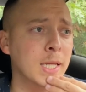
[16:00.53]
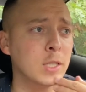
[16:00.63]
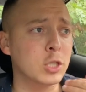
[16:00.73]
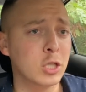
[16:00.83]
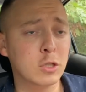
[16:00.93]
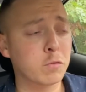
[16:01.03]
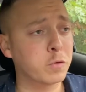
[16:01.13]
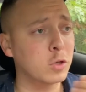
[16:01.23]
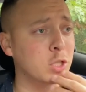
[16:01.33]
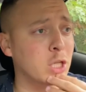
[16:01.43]
She's a
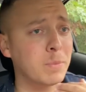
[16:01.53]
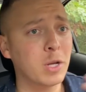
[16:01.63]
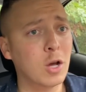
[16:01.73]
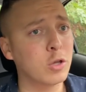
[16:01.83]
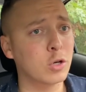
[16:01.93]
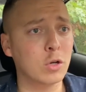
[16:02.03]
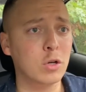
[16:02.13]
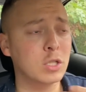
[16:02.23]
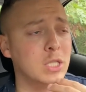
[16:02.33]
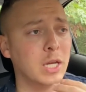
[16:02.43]
virgin. I met other
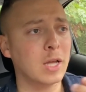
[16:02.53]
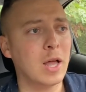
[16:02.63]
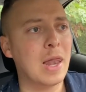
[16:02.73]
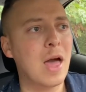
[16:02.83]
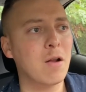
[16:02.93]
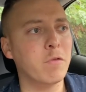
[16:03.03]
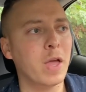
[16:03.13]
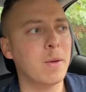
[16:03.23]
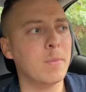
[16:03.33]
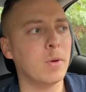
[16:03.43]
girls, like a lot of
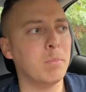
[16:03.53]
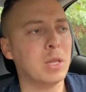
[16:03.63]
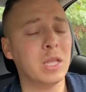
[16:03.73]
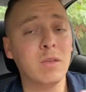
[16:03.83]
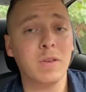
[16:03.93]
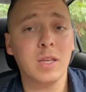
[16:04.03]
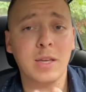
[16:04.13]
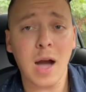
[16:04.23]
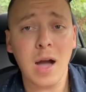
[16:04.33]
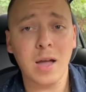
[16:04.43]
them believe in
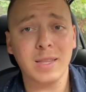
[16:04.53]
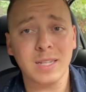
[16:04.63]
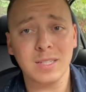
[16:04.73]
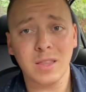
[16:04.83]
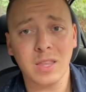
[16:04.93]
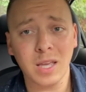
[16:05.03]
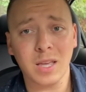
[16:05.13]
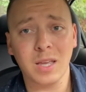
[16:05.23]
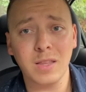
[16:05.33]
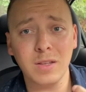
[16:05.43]
God. That's the
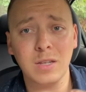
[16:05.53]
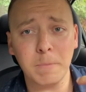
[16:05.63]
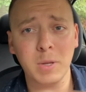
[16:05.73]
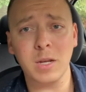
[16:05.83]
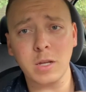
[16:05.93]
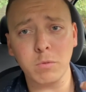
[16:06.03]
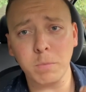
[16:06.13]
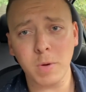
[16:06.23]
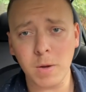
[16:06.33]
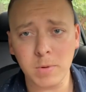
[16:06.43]
thing. In the Dominican
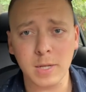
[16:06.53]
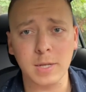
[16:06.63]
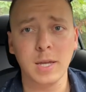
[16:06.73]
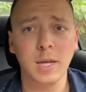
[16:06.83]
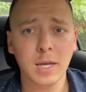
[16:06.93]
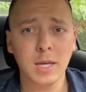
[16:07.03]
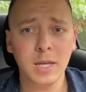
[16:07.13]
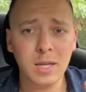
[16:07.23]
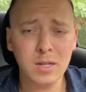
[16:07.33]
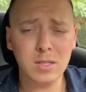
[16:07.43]
Republic,
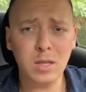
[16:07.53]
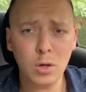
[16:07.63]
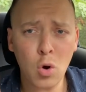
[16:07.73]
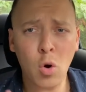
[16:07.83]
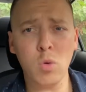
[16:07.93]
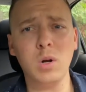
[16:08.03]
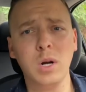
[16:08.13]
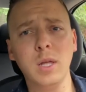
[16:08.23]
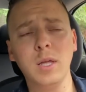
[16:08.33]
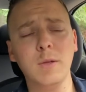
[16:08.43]
it is the
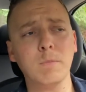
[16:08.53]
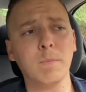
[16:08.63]
only